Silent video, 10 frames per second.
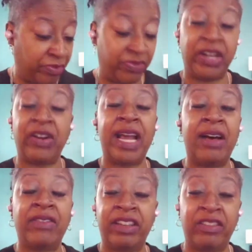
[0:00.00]
figure it
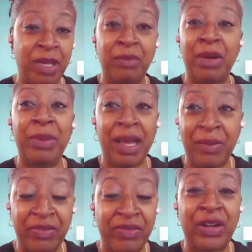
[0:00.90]
out. Give me a moment. I
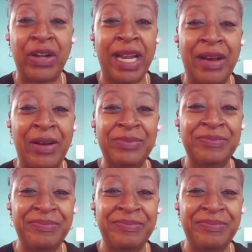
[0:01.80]
will figure it out.